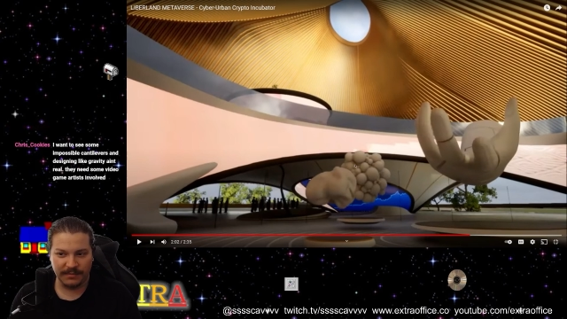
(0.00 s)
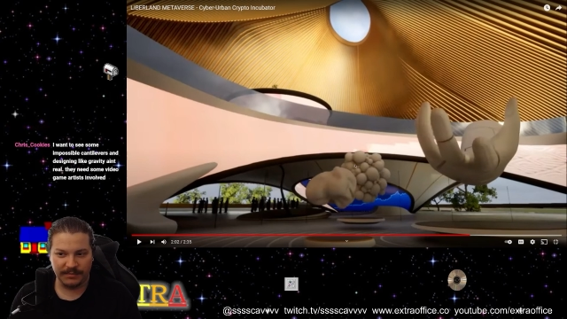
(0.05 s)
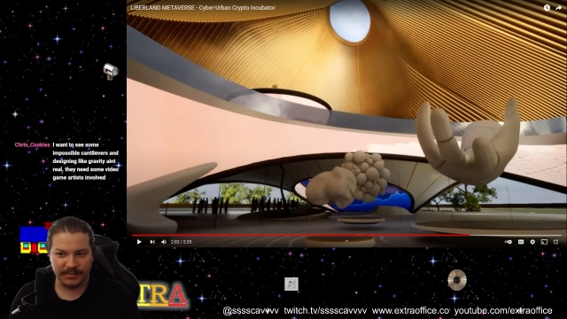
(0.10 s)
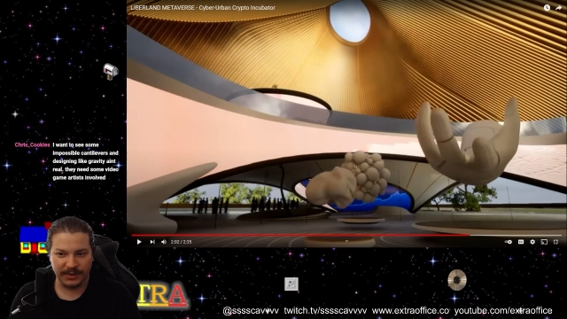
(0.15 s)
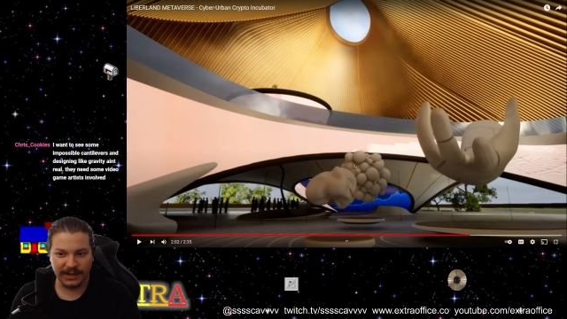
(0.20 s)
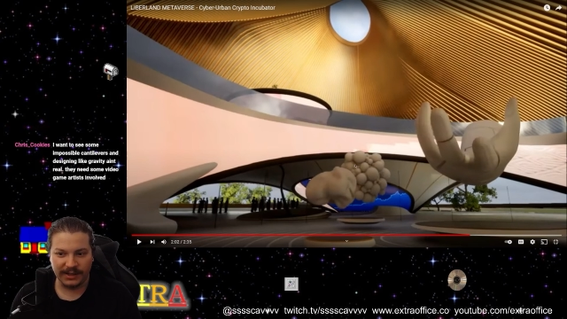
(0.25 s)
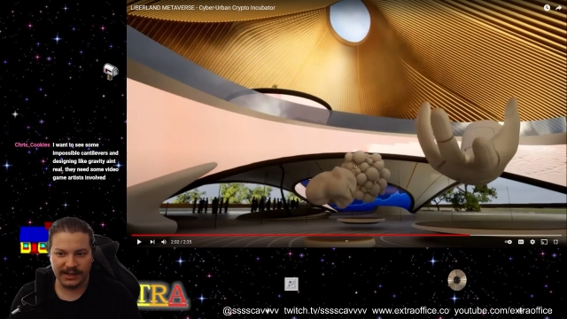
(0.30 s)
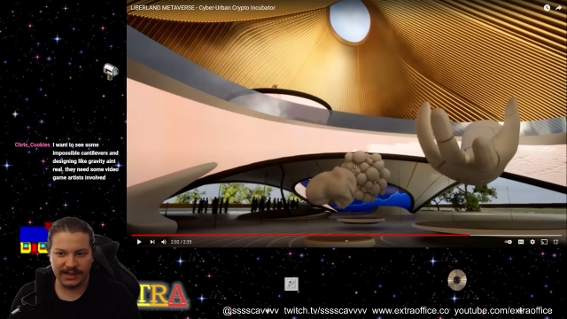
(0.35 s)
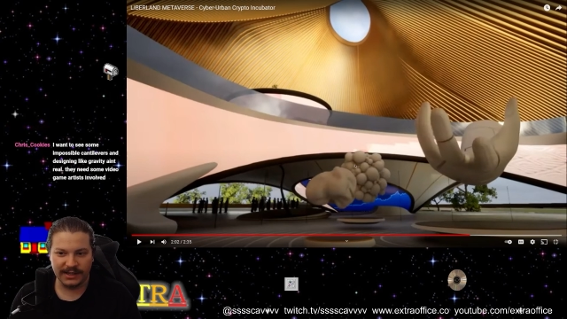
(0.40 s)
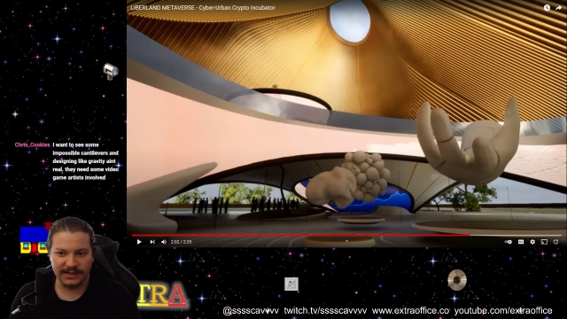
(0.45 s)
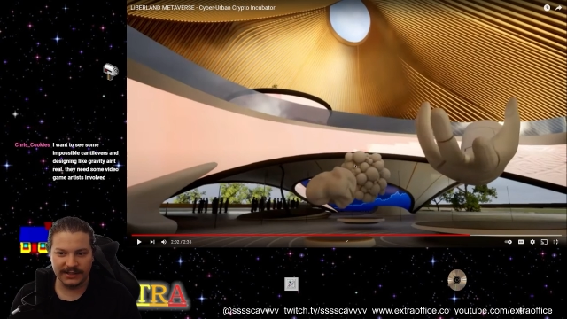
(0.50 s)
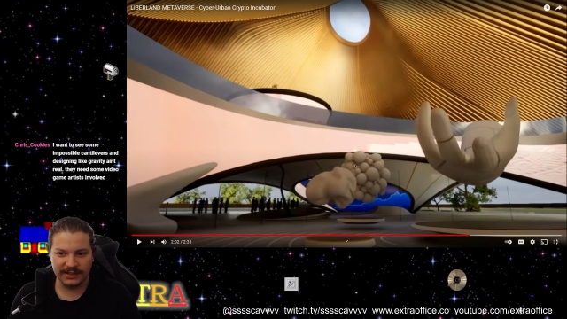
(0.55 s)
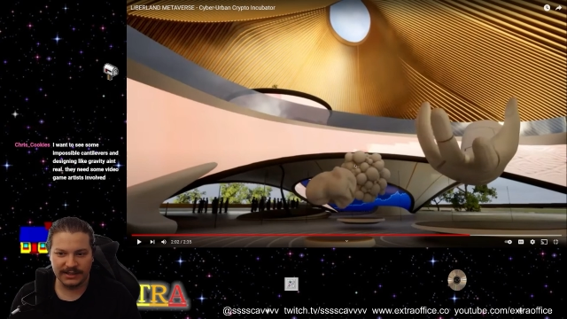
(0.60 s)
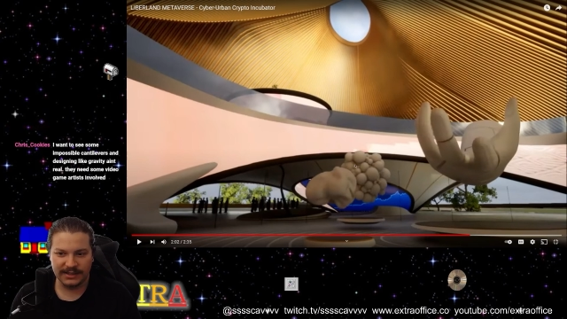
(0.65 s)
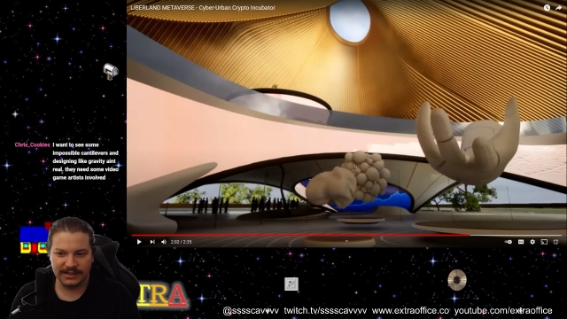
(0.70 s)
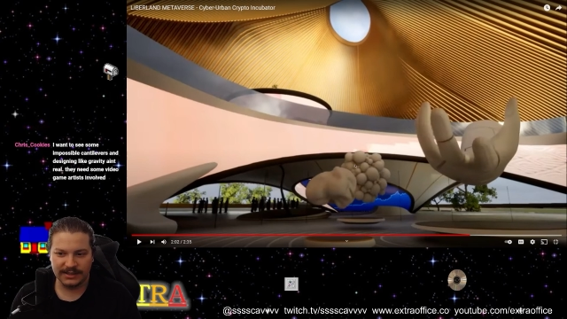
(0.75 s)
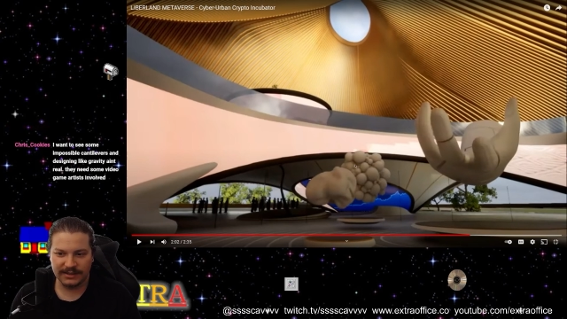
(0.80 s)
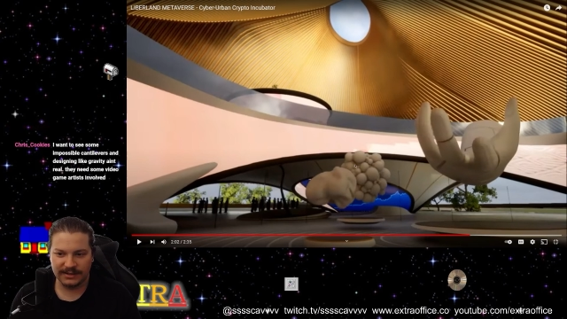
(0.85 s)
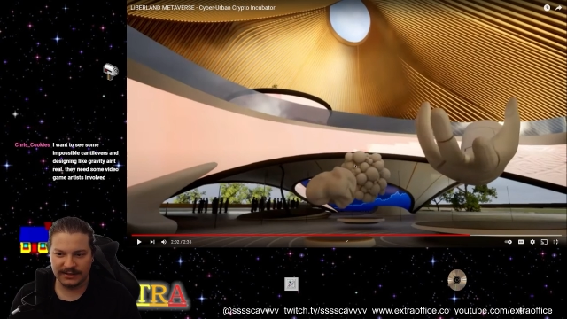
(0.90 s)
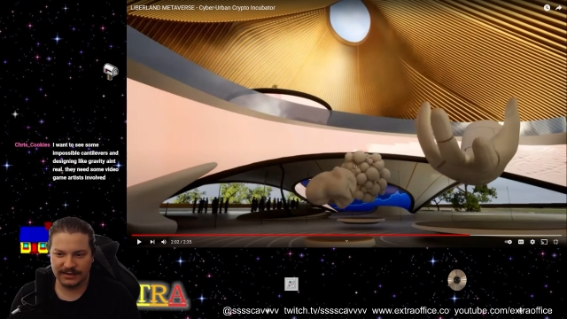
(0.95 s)

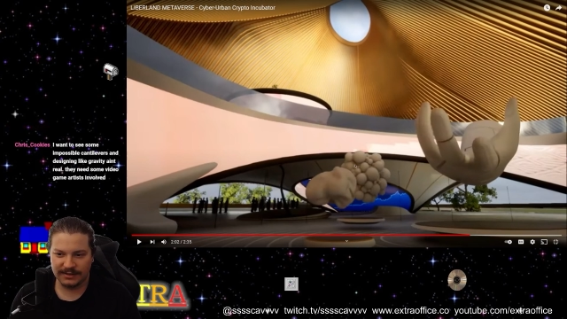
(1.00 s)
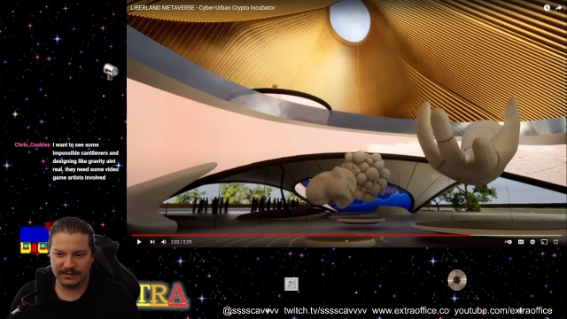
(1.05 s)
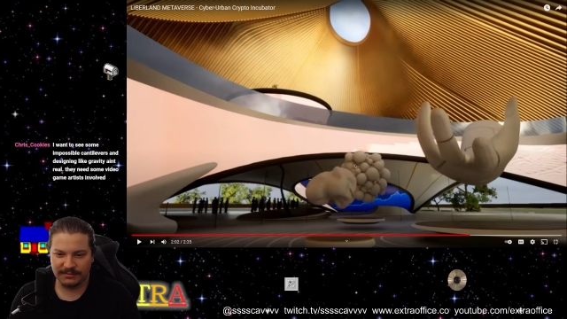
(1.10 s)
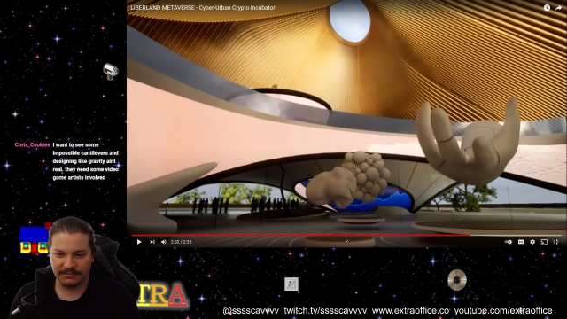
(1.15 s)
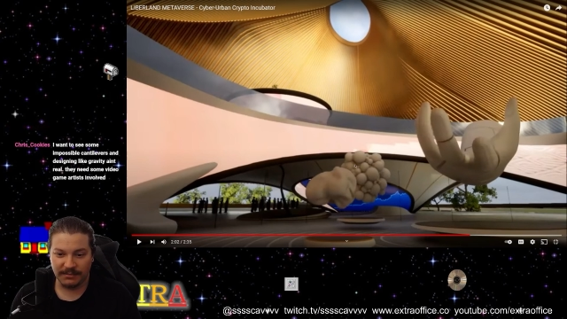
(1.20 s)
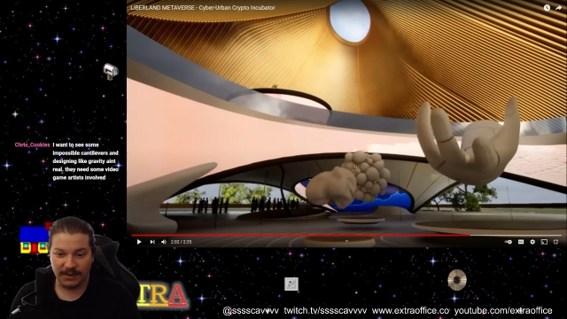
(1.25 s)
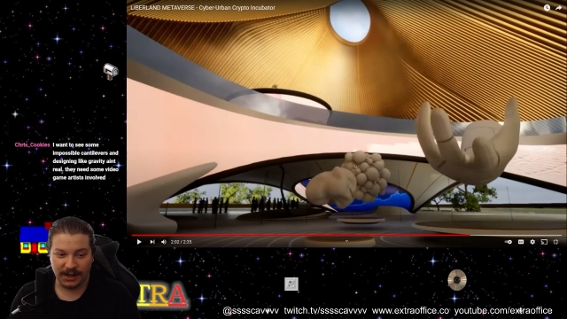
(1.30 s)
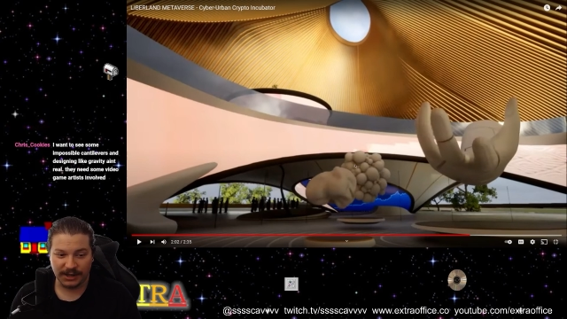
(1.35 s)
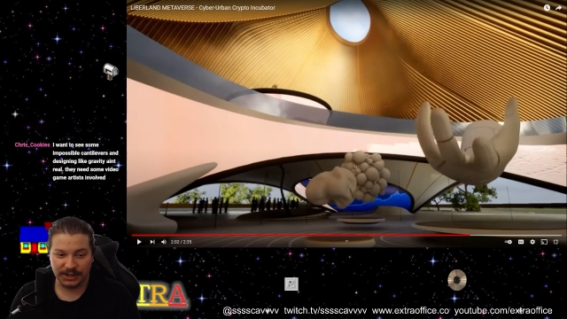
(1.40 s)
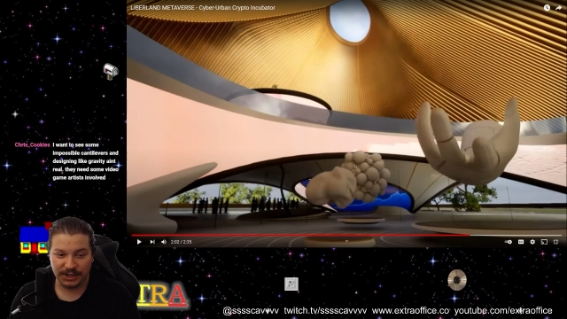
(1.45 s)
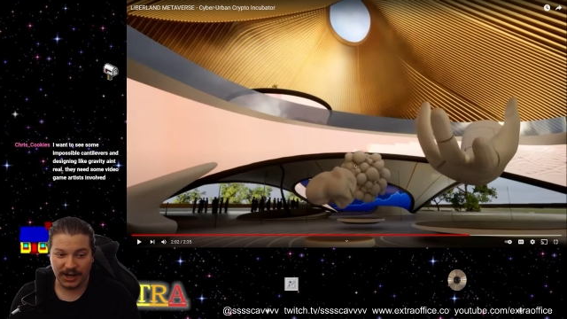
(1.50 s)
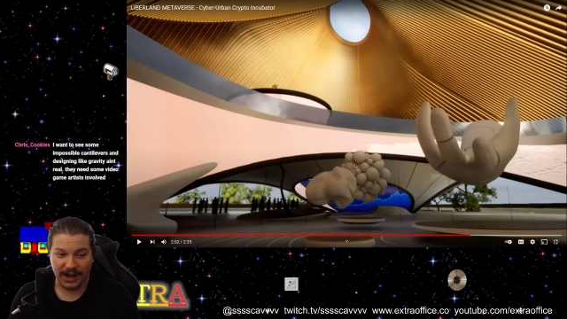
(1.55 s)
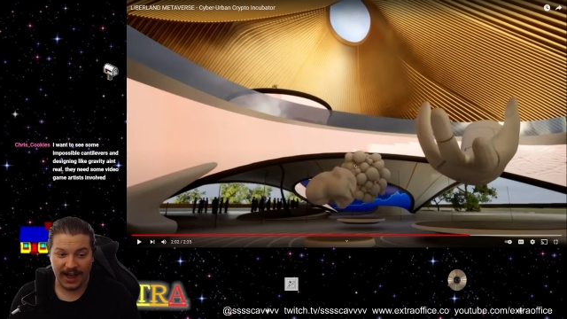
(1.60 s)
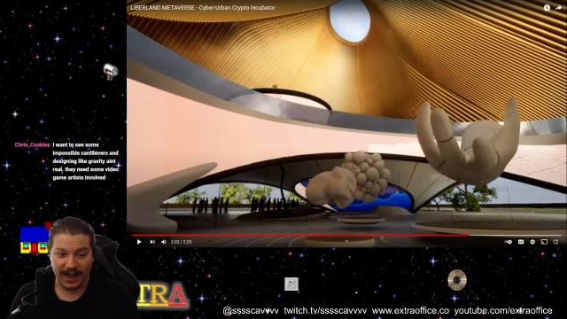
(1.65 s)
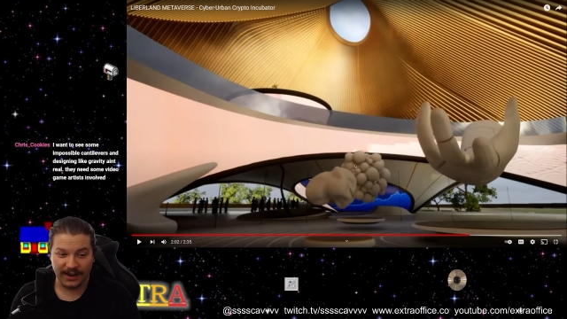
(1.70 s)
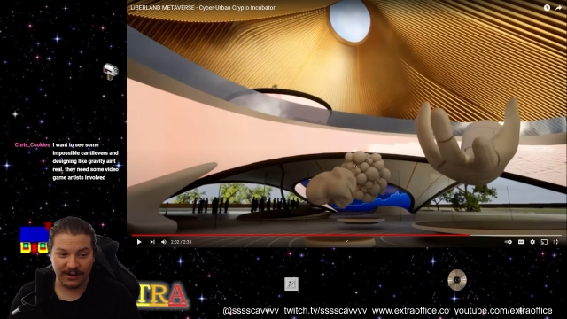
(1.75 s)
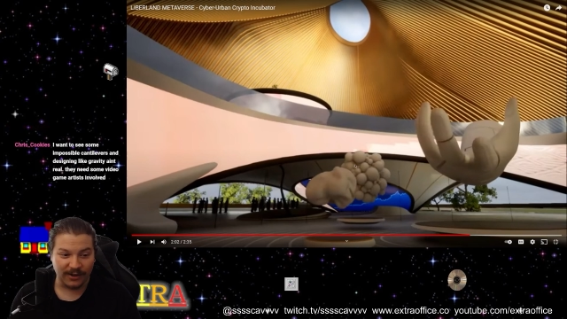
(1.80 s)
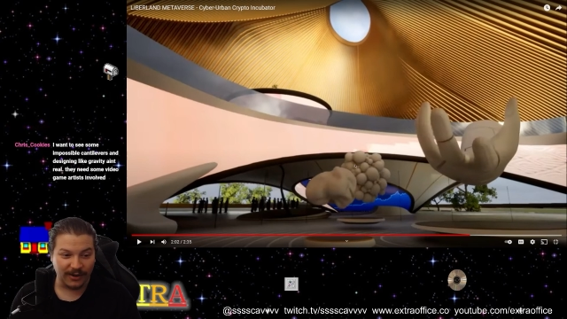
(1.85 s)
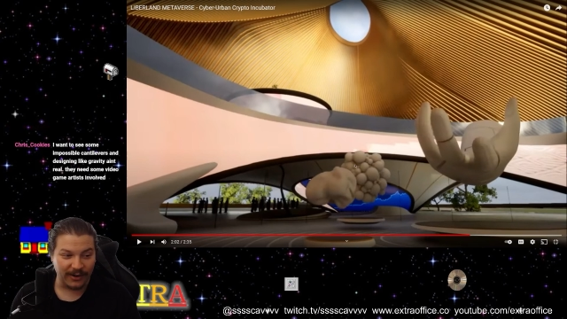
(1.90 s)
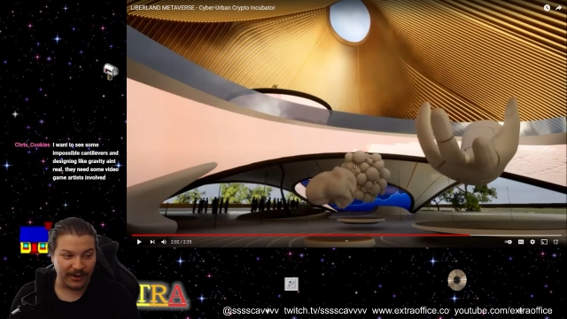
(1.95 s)
buildings much
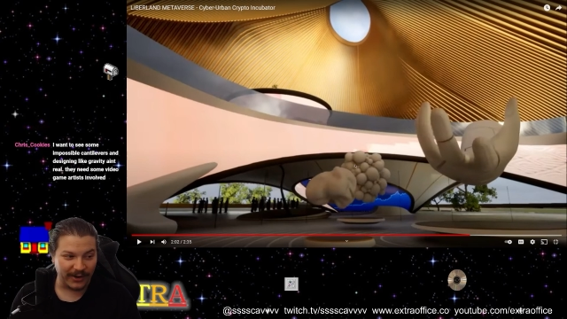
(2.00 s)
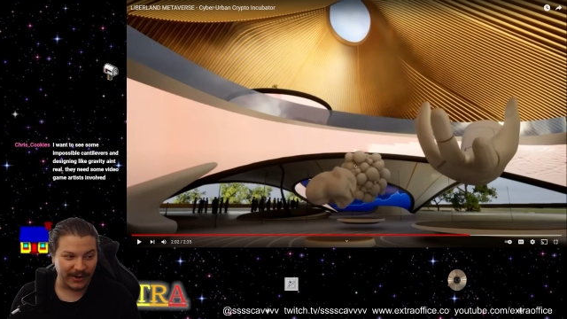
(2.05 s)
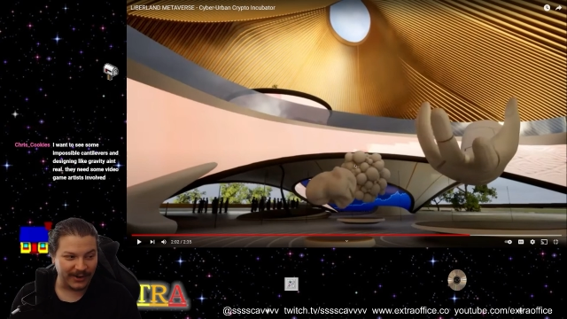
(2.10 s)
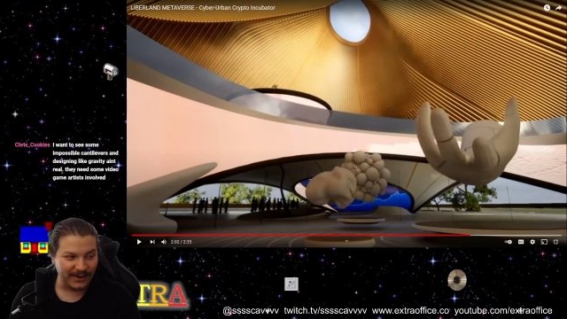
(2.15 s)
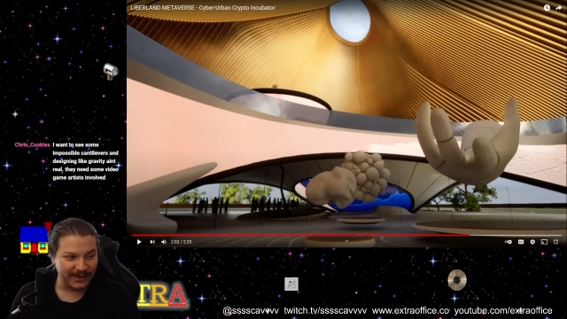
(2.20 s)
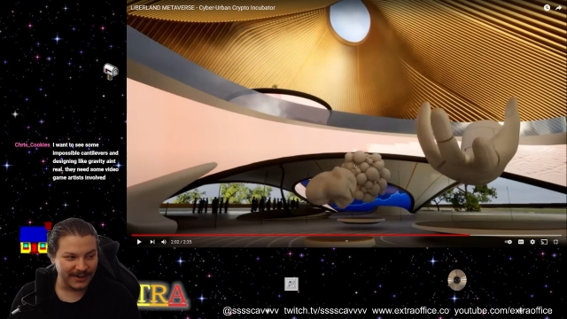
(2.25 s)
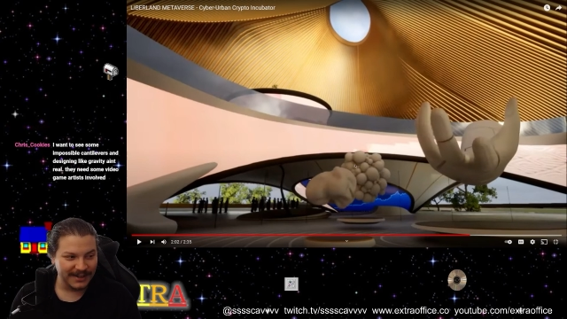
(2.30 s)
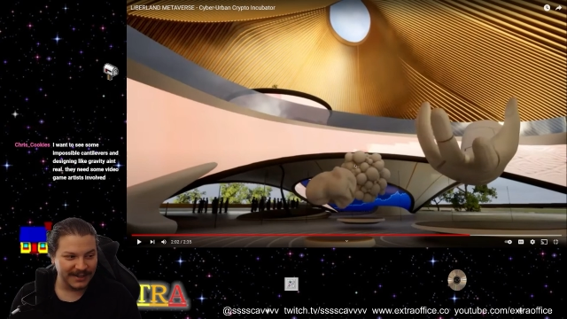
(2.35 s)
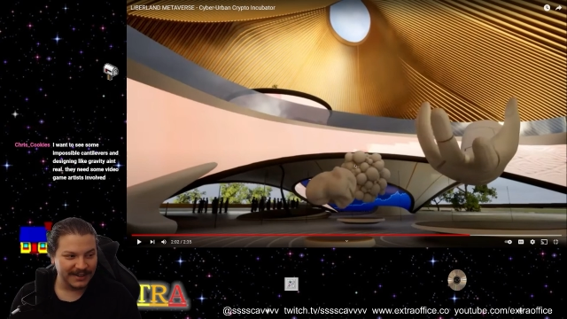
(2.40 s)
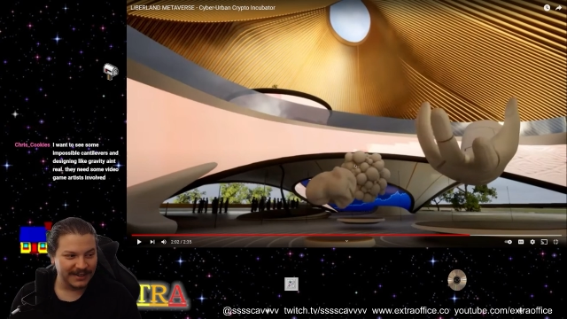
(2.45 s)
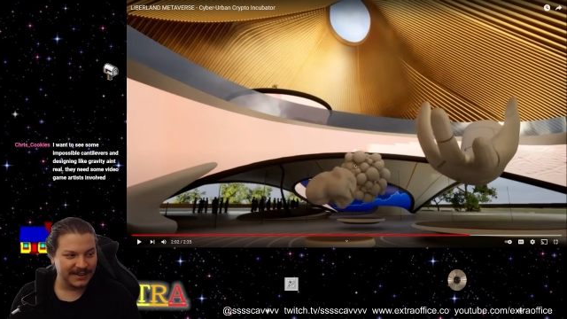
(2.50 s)
at all